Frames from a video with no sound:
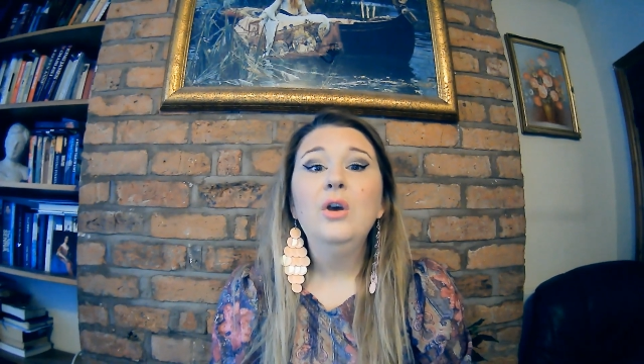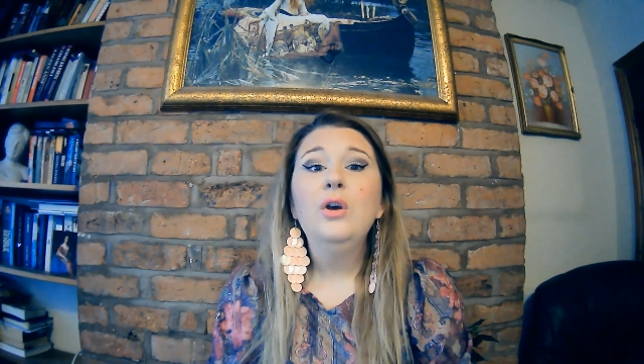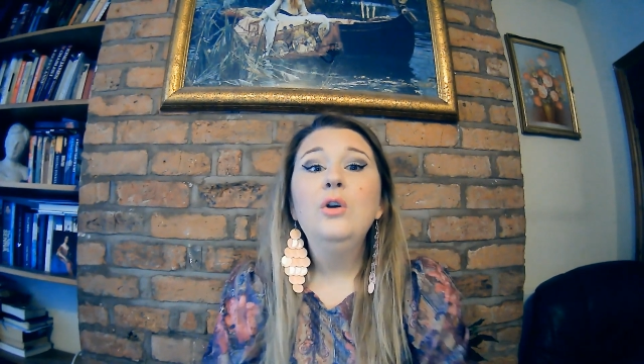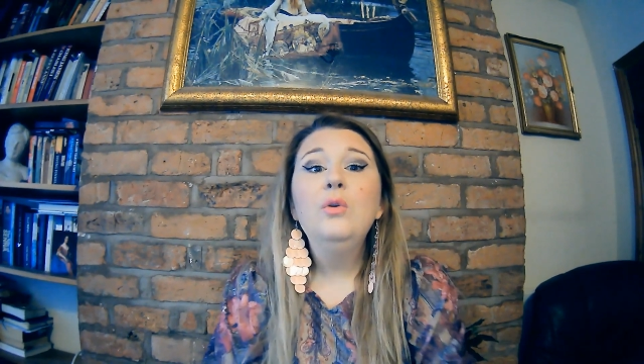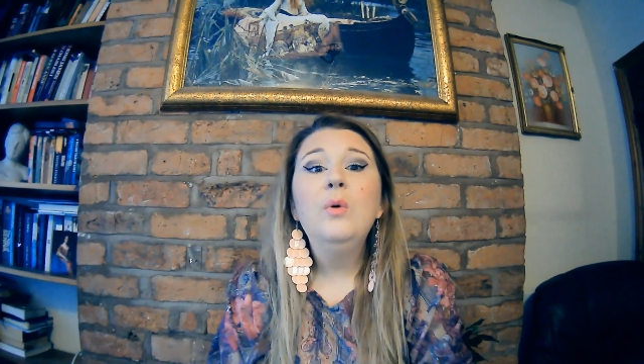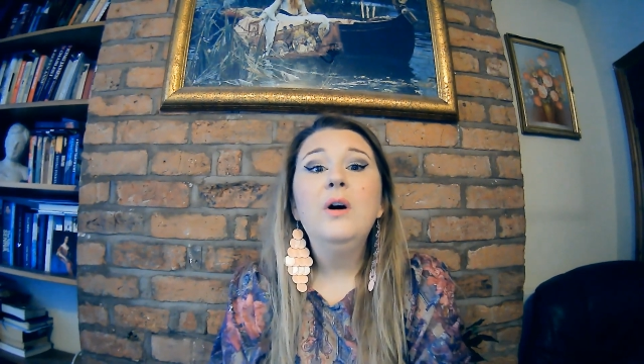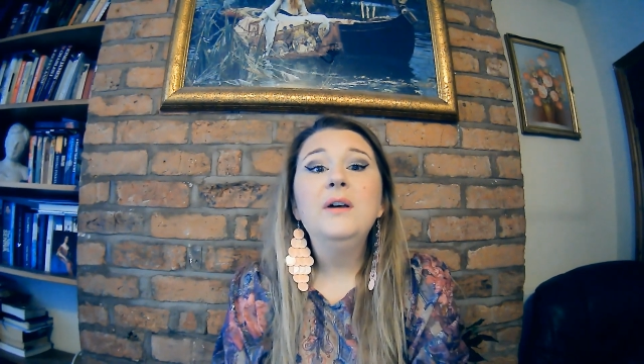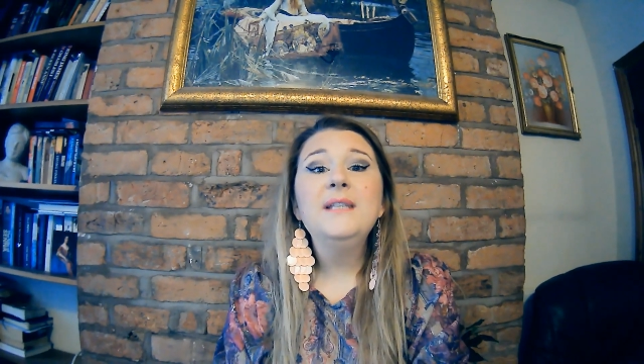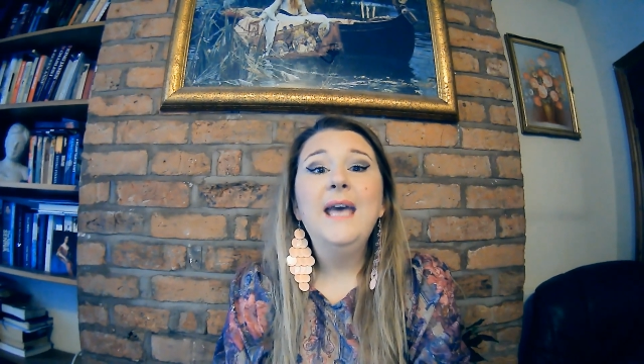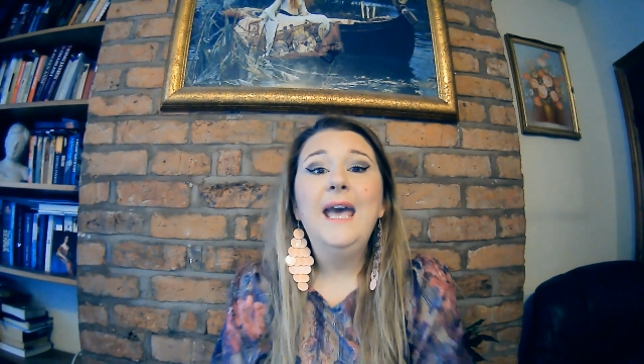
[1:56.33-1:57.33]
Who
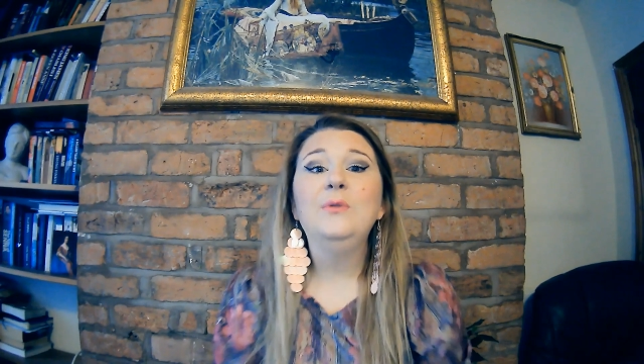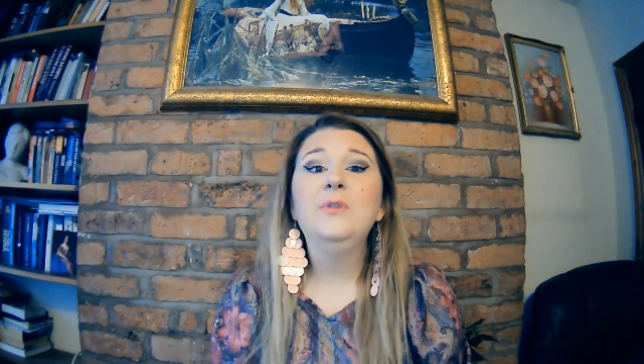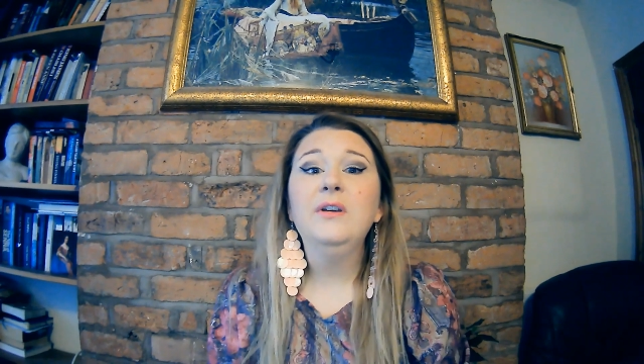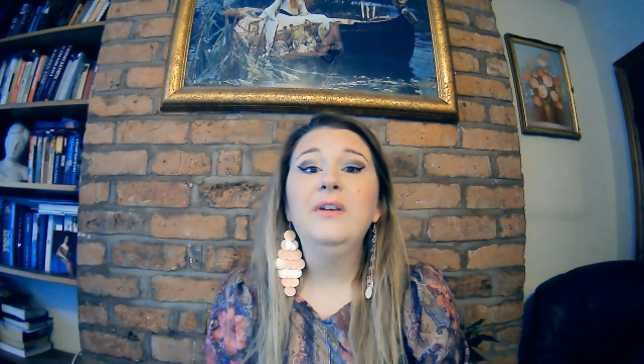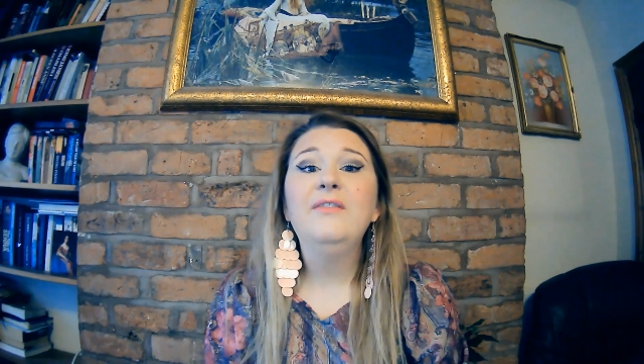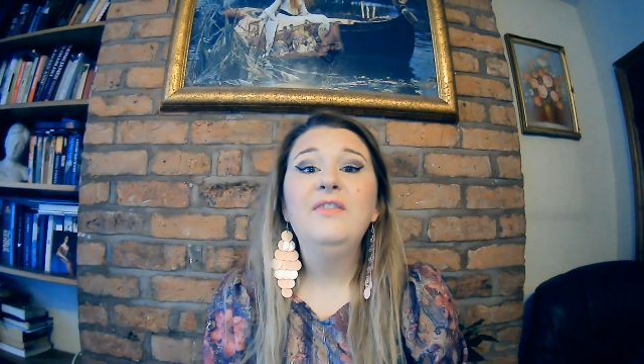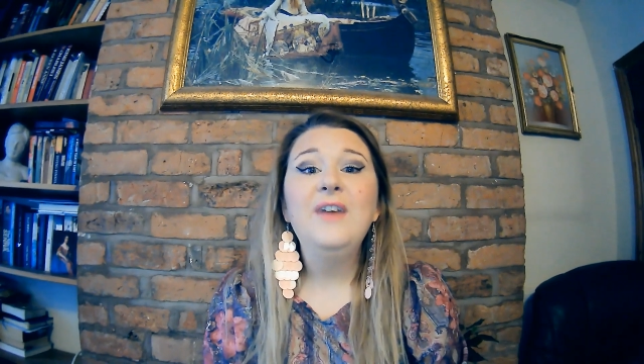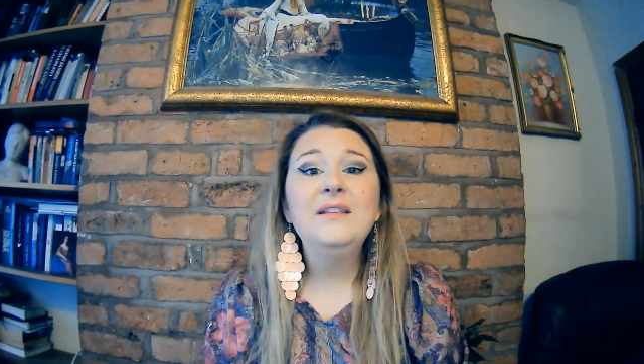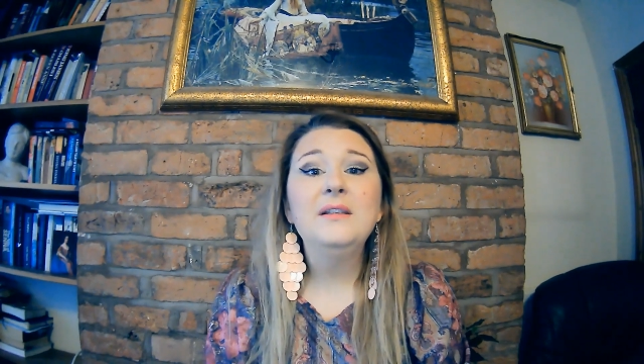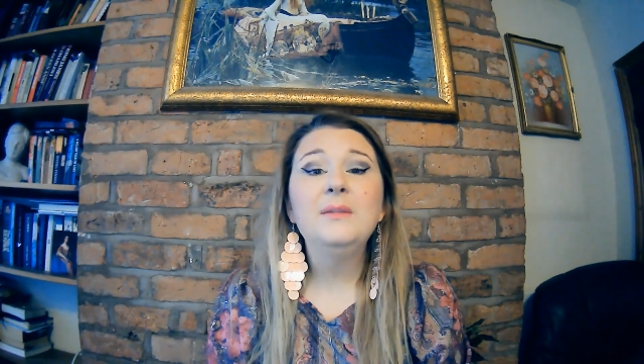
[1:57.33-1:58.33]
was Edward the
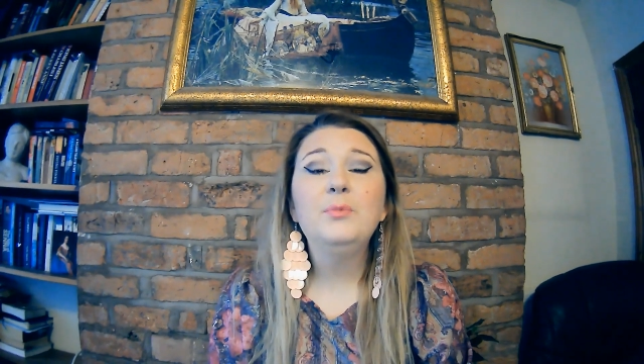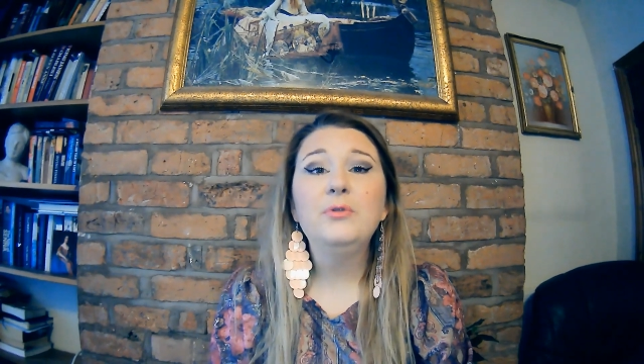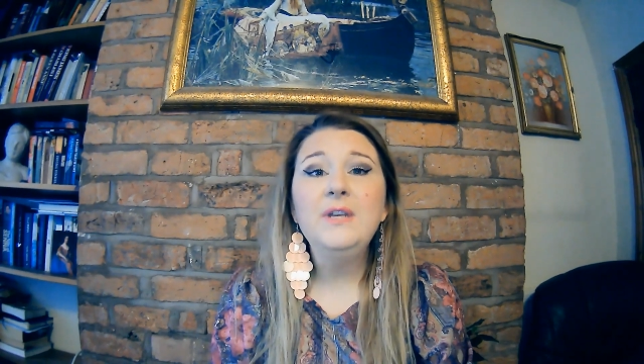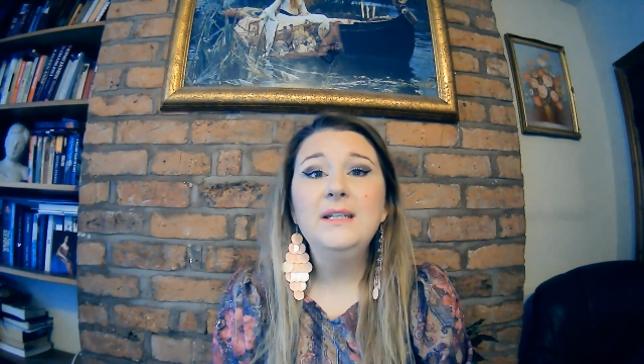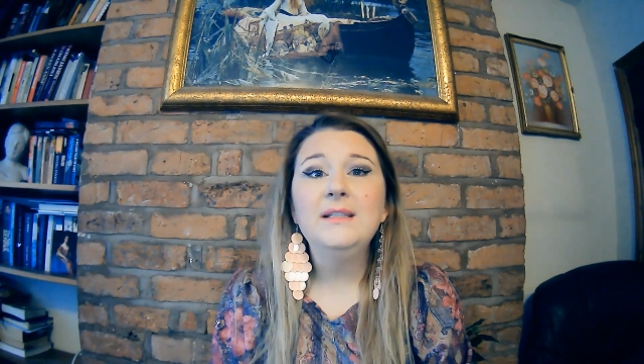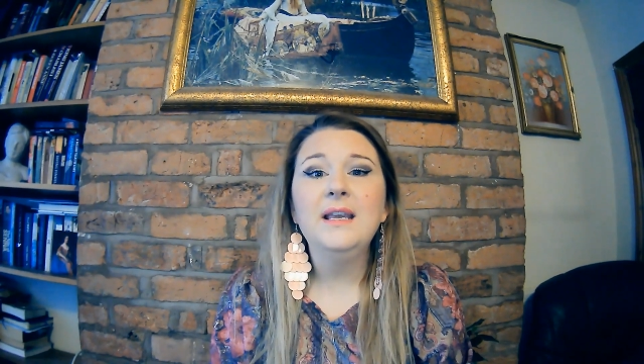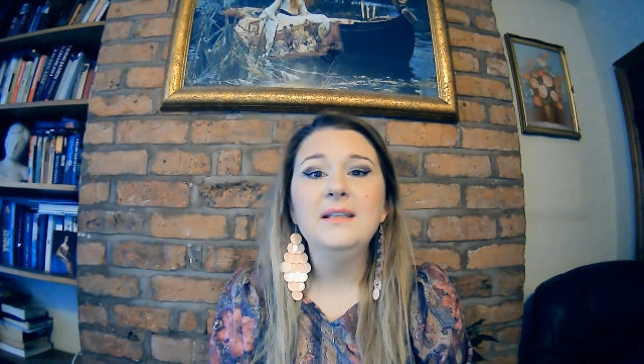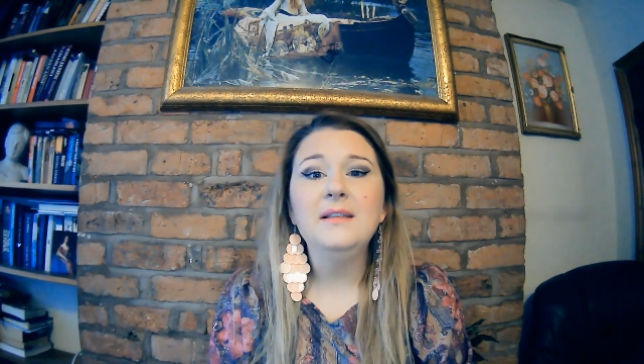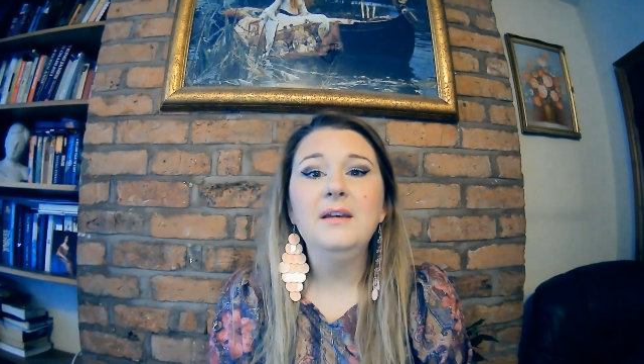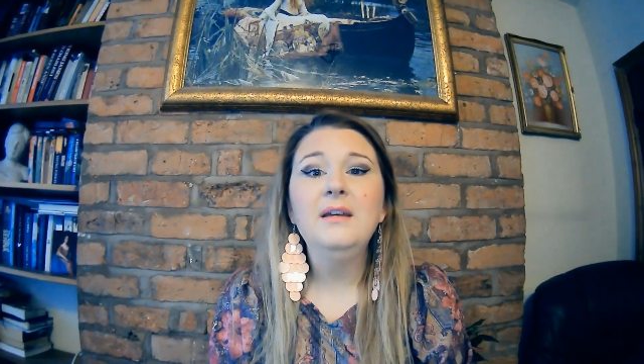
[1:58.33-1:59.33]
Confessor's
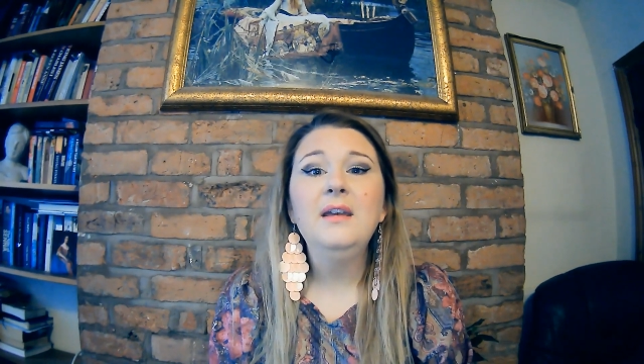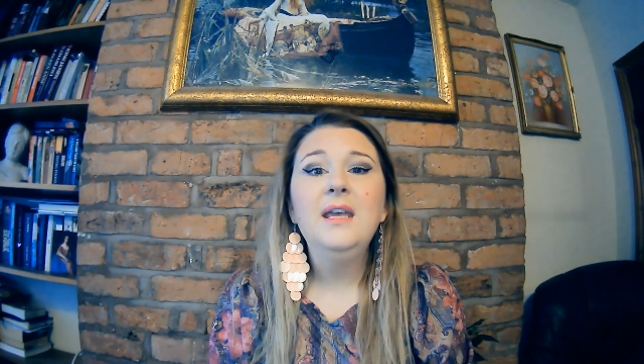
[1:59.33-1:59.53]
predecessor